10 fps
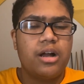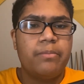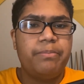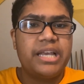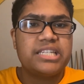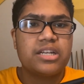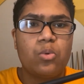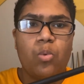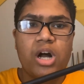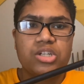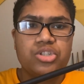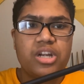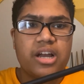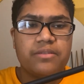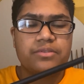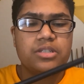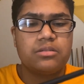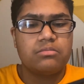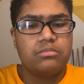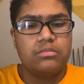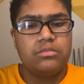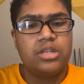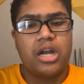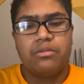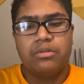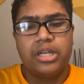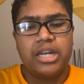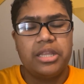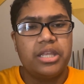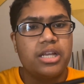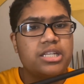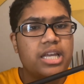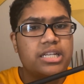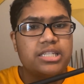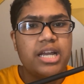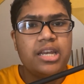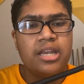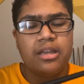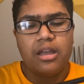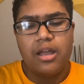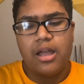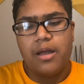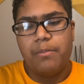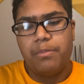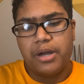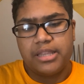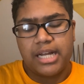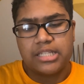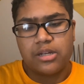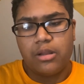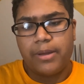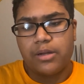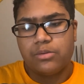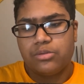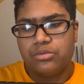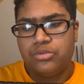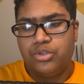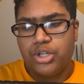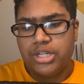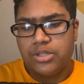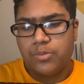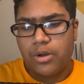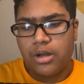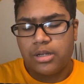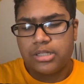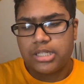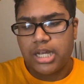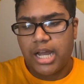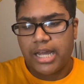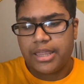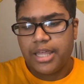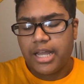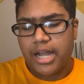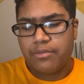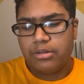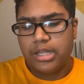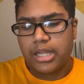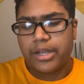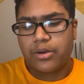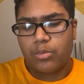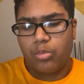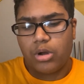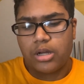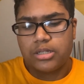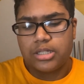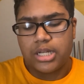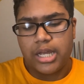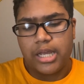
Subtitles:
a basic wand shaft. Not really anything exciting, but that's all about Ginny's wand. I think I really like her wand.